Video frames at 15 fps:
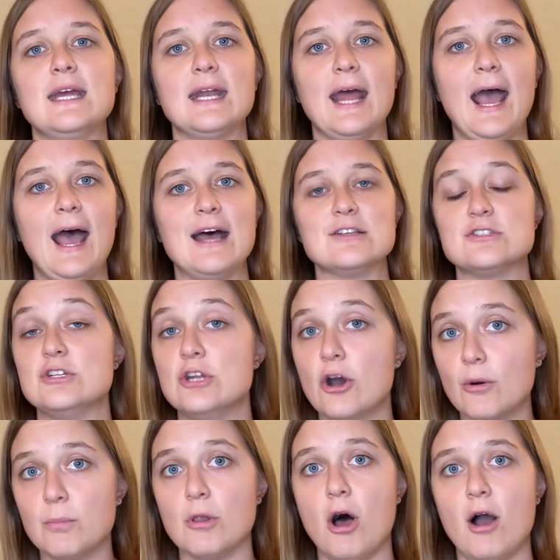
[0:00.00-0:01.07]
It has
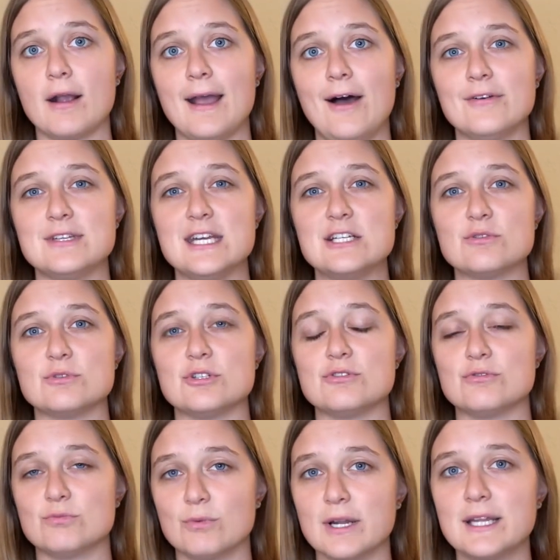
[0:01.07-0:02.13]
no blockout dates, which
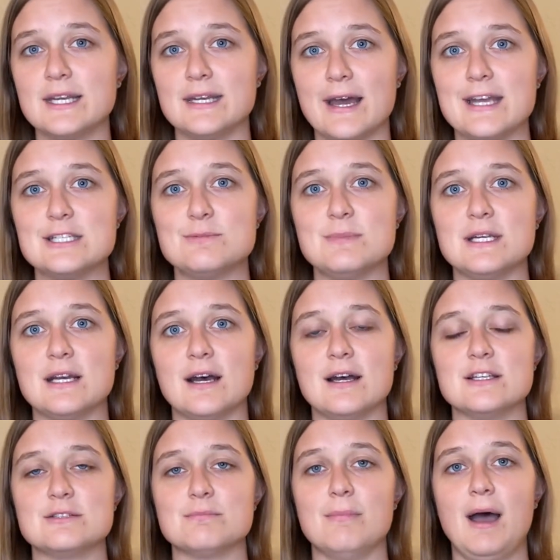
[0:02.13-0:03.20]
is really nice
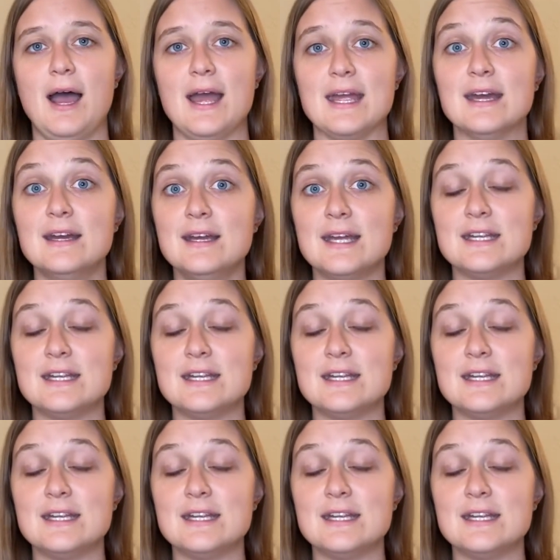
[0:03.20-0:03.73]
because my